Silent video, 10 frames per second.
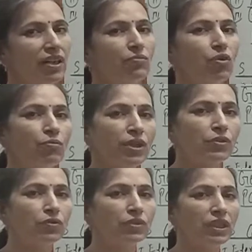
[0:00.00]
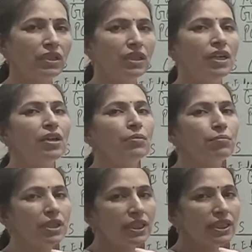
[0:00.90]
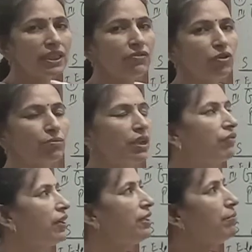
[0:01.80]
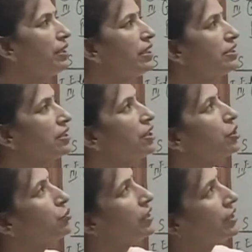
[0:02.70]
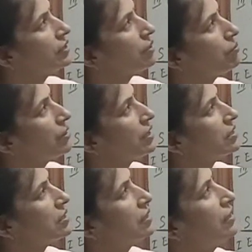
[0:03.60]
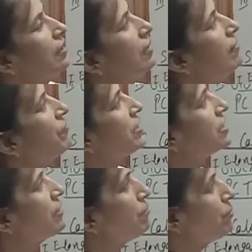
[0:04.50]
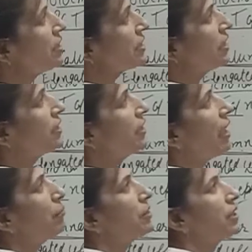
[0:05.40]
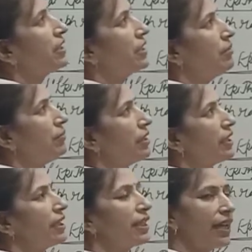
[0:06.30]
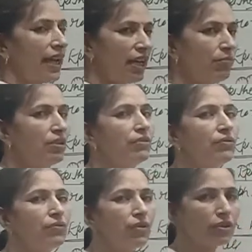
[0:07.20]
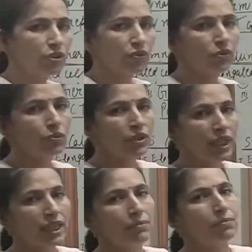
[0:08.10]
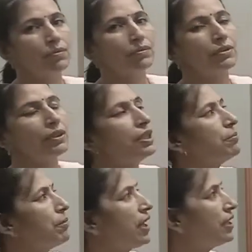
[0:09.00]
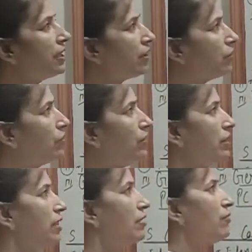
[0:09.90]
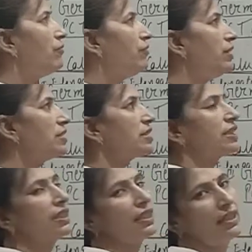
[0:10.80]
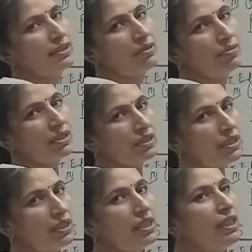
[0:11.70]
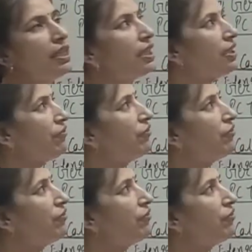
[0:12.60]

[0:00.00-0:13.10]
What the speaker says: movement of the material from the one place to another place. Simple ciliated epithelium can be further of two types depending on where cilia are the present. If